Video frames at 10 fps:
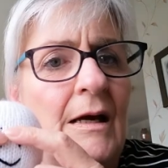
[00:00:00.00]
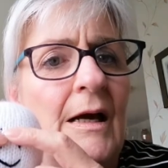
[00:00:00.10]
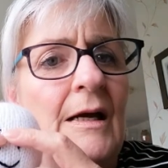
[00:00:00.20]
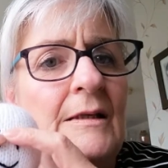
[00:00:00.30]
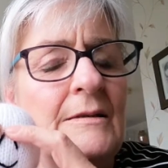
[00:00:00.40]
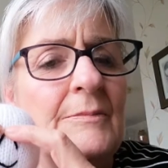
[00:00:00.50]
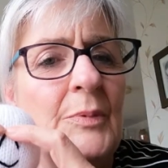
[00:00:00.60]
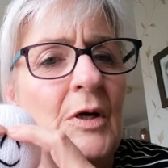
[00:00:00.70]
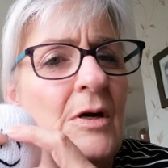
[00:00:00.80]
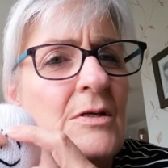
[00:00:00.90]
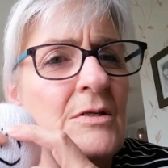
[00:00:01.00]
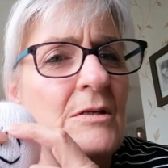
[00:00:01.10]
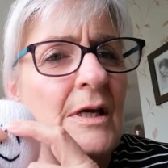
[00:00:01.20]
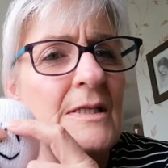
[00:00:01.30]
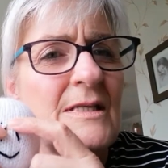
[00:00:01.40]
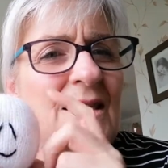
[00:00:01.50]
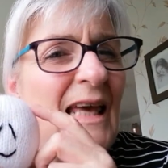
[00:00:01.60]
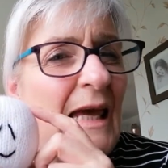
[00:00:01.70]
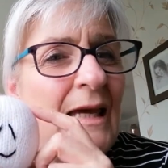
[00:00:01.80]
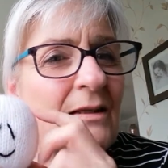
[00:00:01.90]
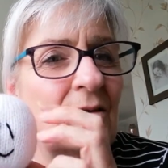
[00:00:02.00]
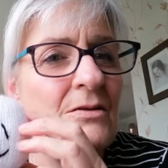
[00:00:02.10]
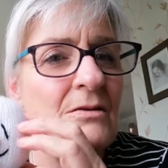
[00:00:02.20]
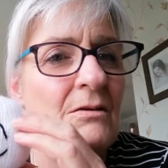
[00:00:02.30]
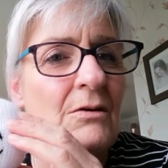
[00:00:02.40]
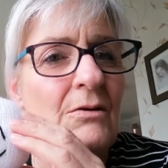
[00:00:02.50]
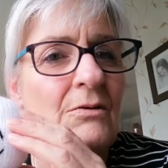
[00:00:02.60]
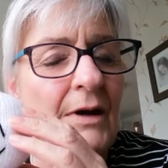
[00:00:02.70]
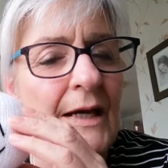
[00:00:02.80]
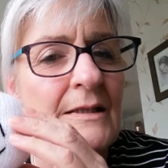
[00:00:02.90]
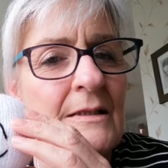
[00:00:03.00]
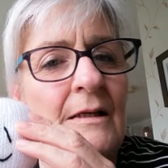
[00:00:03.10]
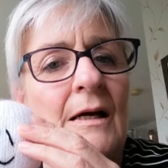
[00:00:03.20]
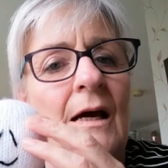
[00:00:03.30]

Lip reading: and because it's thick, it doesn't look great.